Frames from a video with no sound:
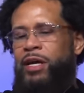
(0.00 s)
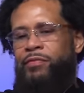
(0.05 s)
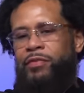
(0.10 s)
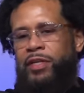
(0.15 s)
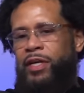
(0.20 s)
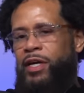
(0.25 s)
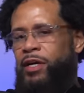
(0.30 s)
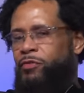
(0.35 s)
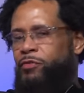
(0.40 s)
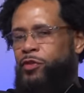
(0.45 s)

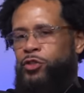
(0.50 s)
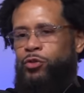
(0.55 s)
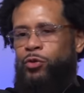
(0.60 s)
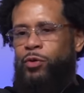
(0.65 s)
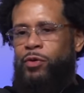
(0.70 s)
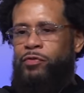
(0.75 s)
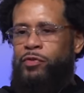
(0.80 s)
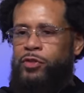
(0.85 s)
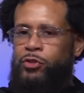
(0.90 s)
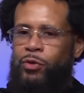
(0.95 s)
Yeah, for sure,
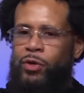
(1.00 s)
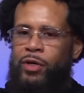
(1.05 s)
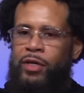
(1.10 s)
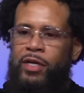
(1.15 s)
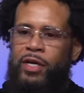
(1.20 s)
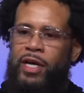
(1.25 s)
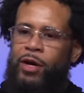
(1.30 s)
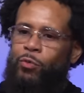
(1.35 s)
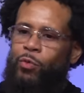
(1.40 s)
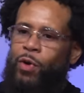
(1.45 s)
for sure.
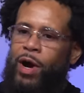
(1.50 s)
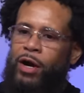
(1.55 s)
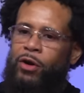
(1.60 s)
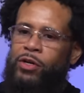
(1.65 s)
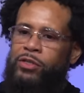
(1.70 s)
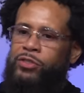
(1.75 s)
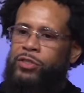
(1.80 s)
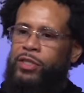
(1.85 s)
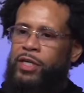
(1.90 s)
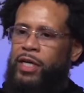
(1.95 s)
Ryan
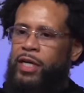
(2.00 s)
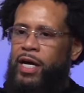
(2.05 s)
Garcia.